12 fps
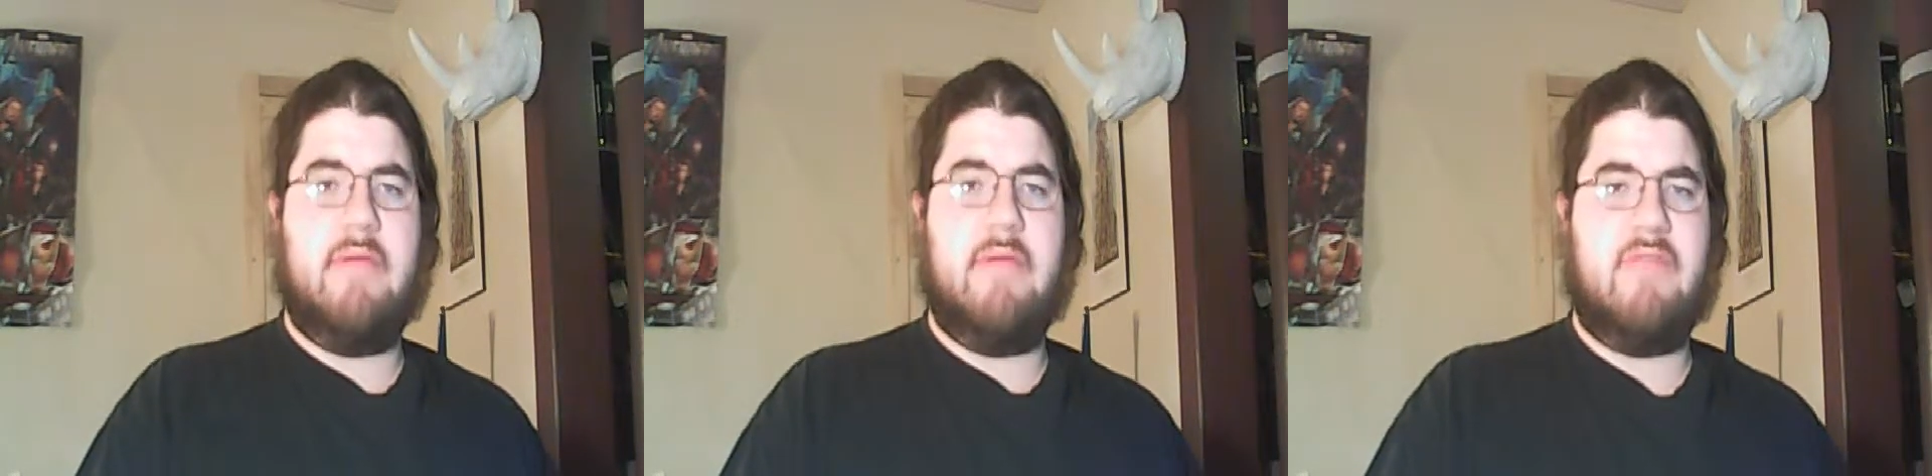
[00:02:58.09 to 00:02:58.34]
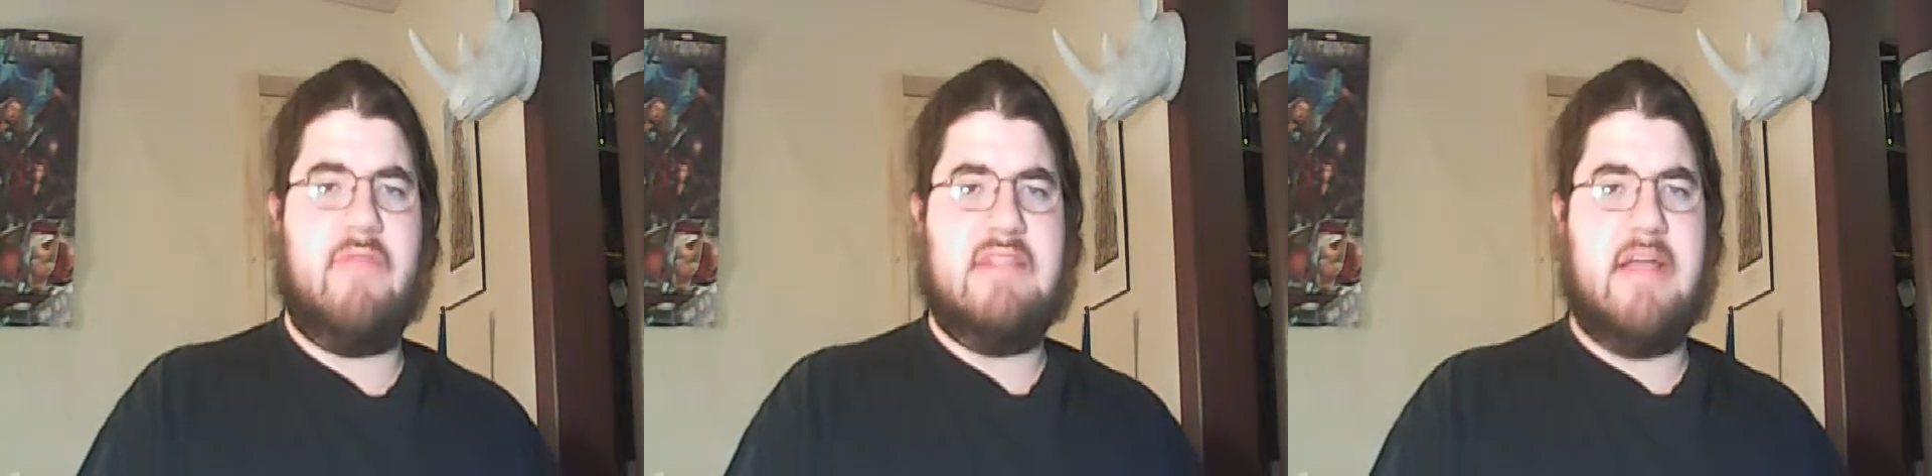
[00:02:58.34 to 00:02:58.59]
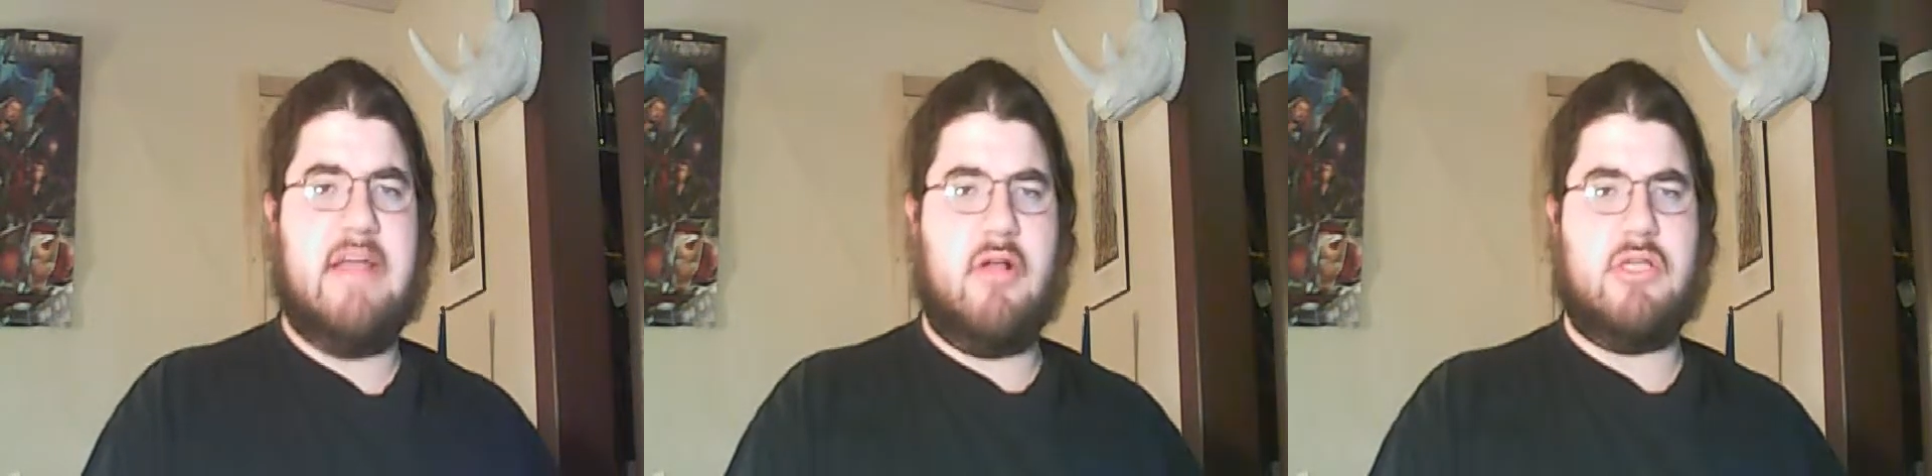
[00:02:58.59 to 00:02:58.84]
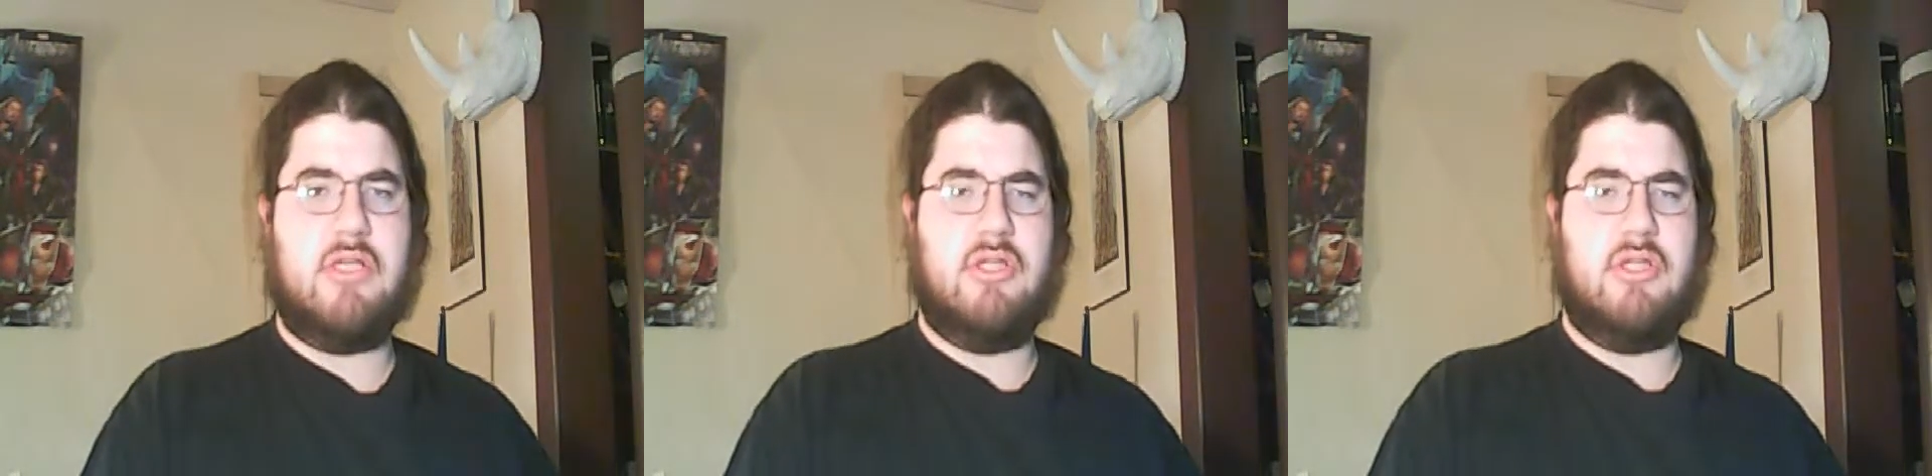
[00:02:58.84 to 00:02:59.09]
My friend
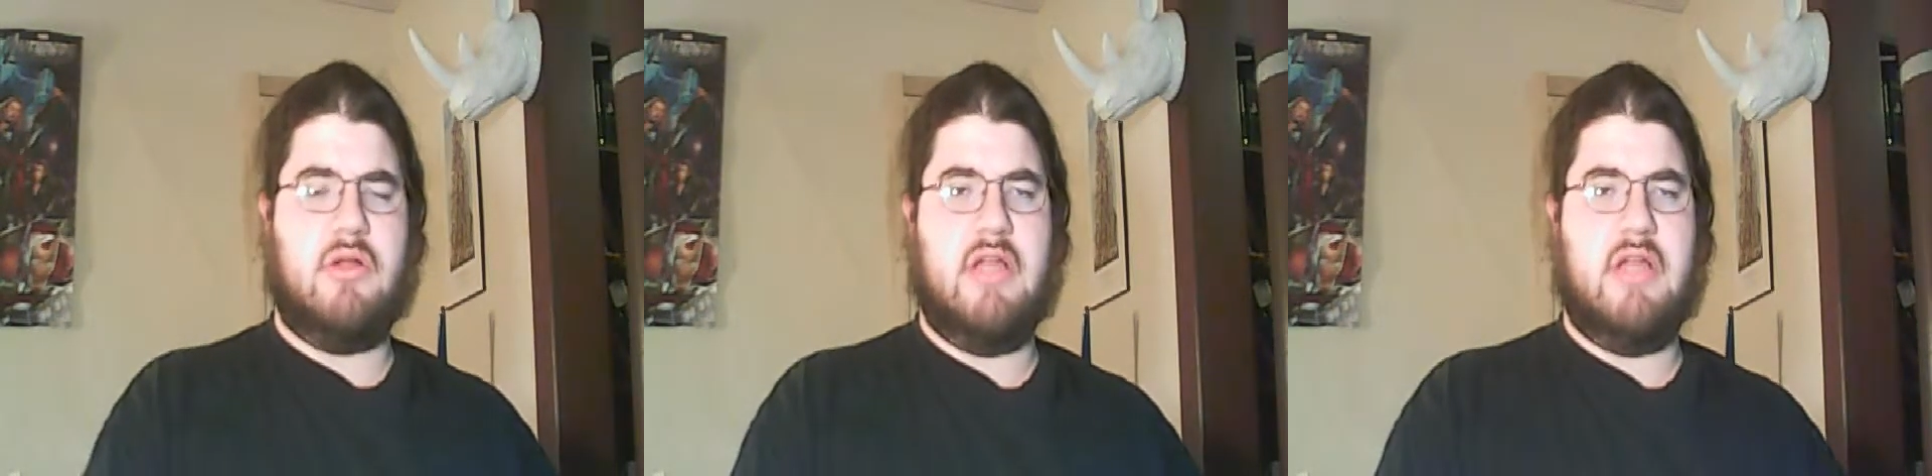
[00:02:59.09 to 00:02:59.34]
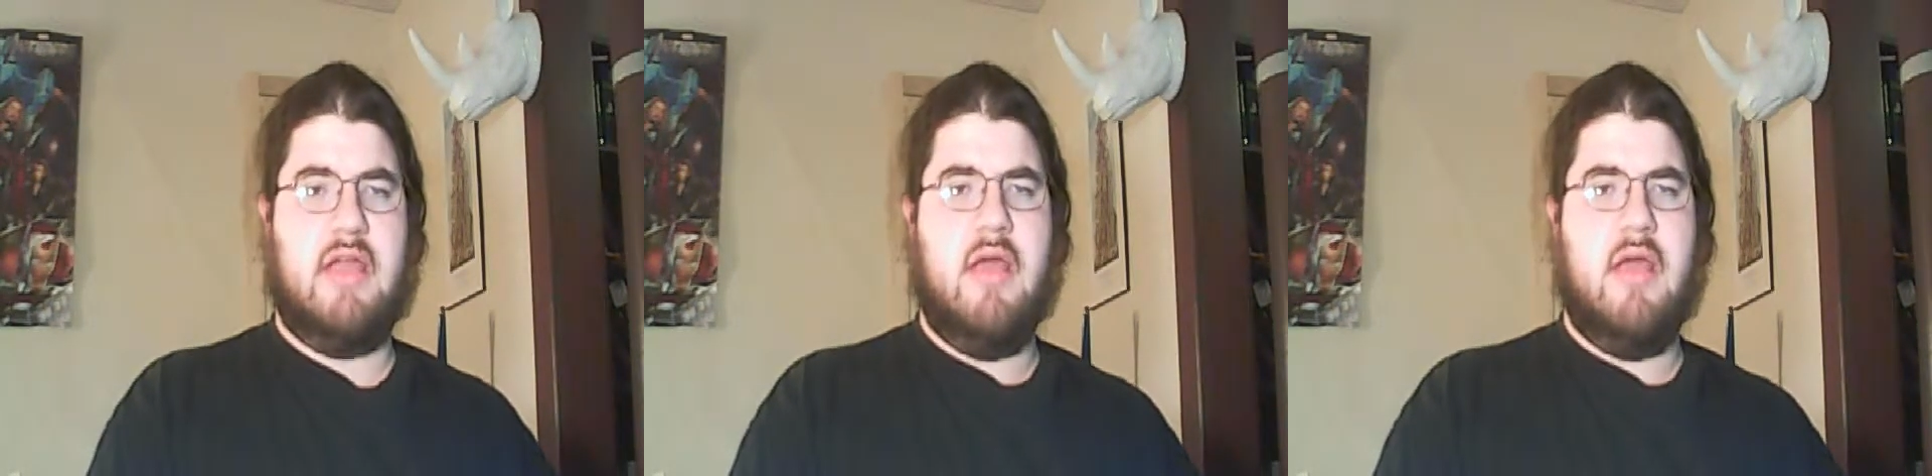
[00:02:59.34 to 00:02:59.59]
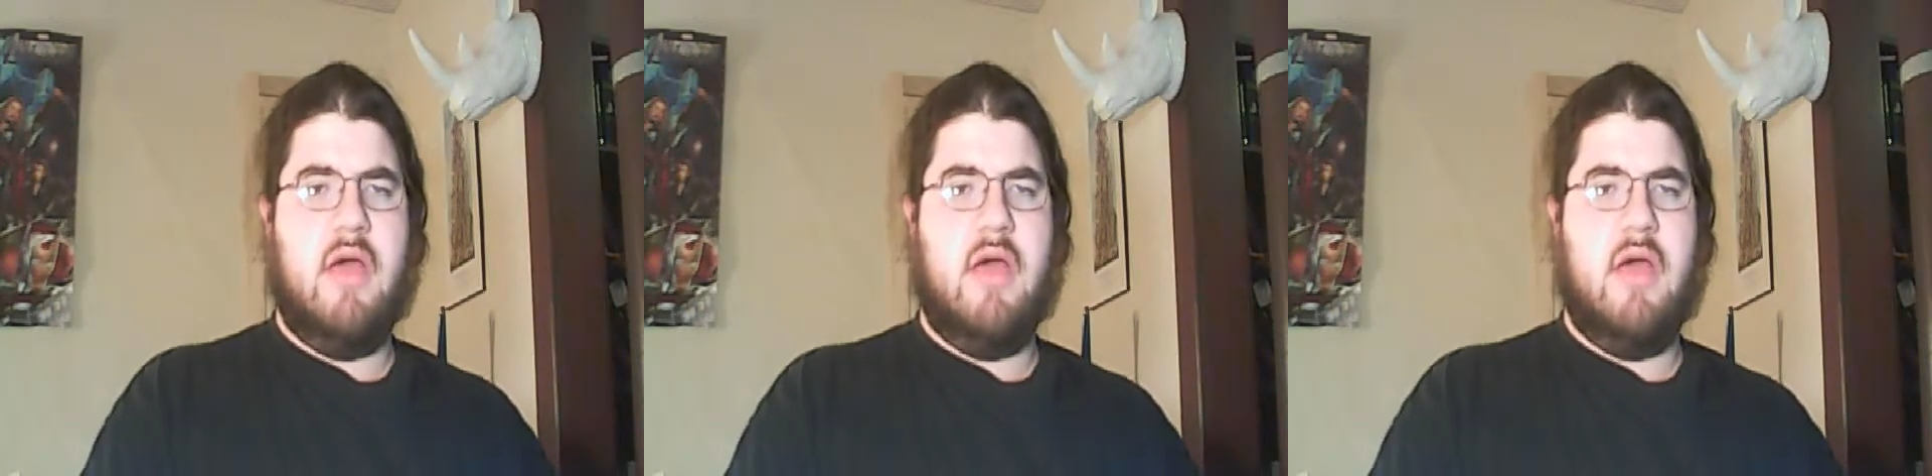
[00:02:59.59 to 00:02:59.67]
Derek started it,